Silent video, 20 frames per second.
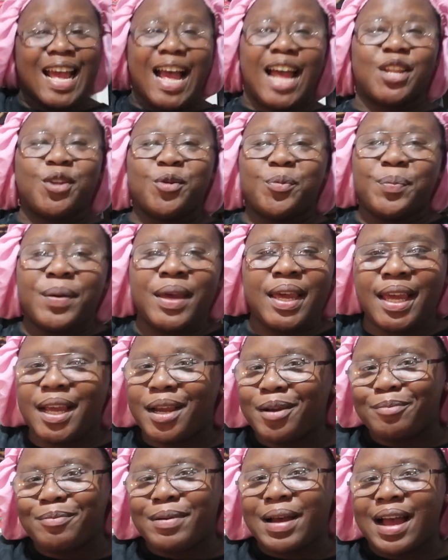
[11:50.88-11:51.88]
And a
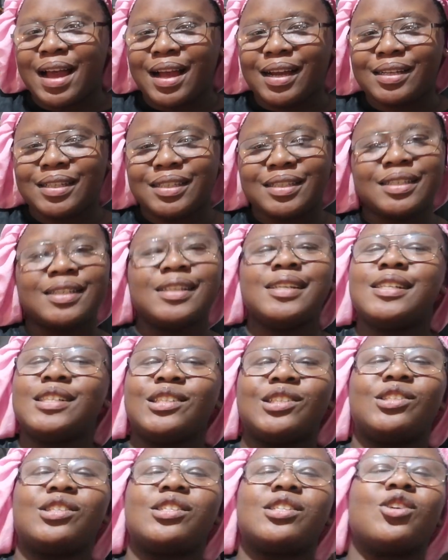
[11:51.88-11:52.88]
pink bag.
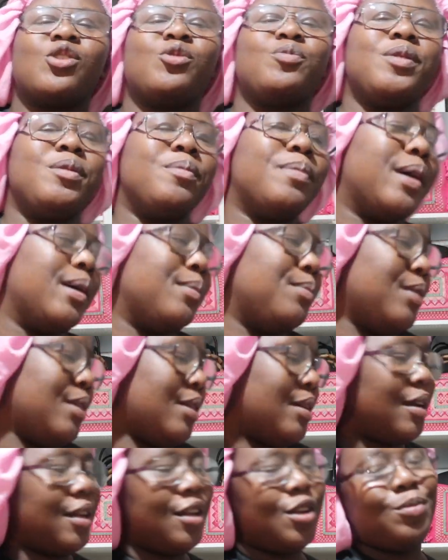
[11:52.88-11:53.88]
Just call me
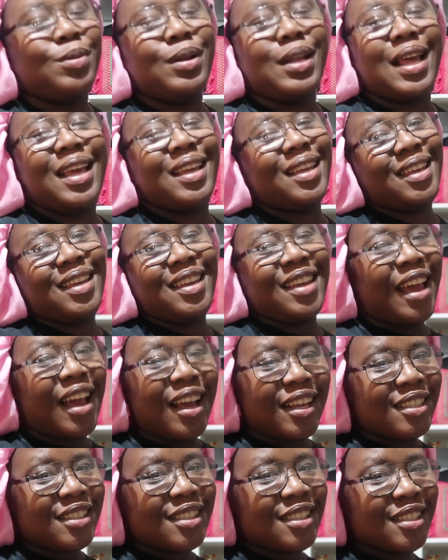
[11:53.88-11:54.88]
Barbie. And I'll be like,
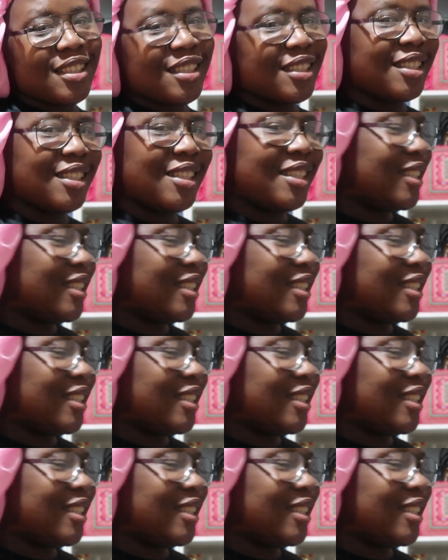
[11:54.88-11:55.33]
yes.